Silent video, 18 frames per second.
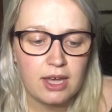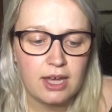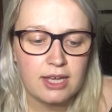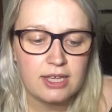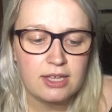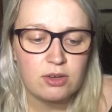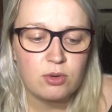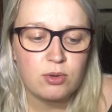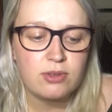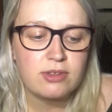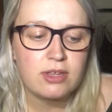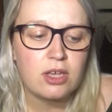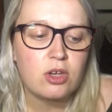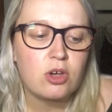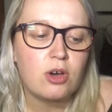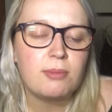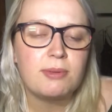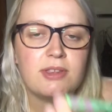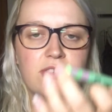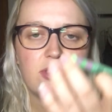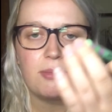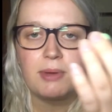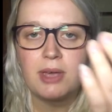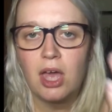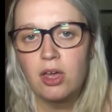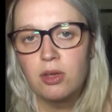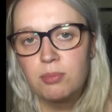I always get comments on
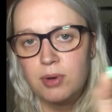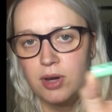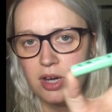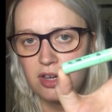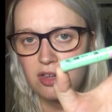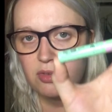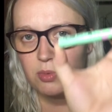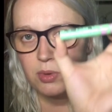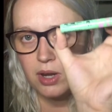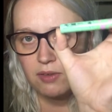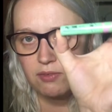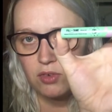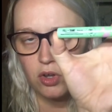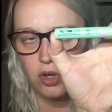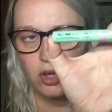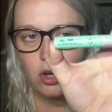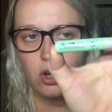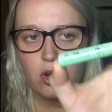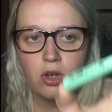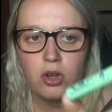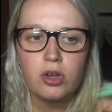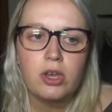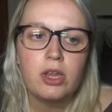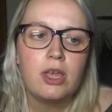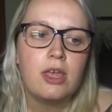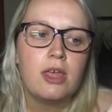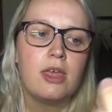my eyebrows when I've got it
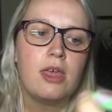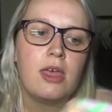on